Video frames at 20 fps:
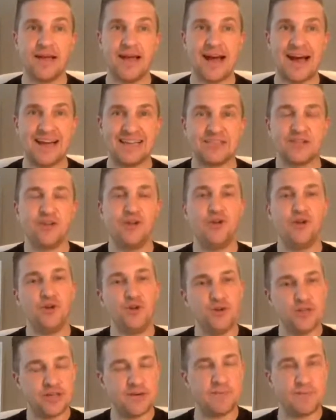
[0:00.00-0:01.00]
has a
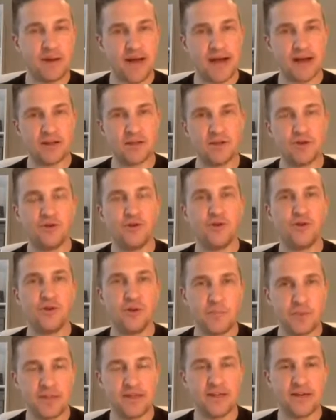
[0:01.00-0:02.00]
huge impact on your
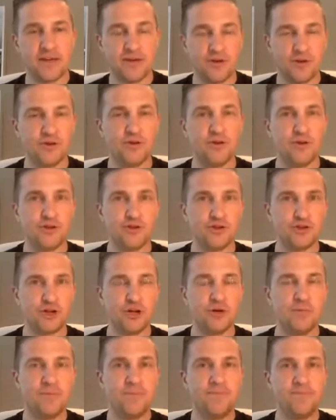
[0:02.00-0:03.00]
ability to do your
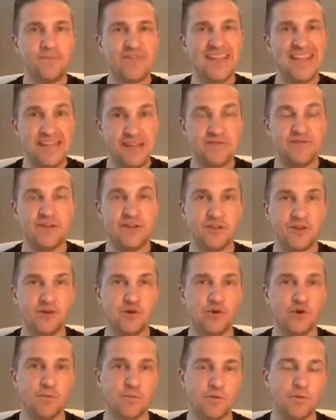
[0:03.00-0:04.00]
job, even in the
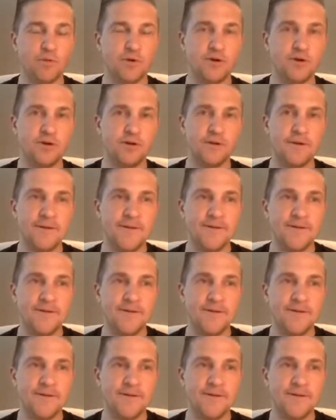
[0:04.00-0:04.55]
corporate world.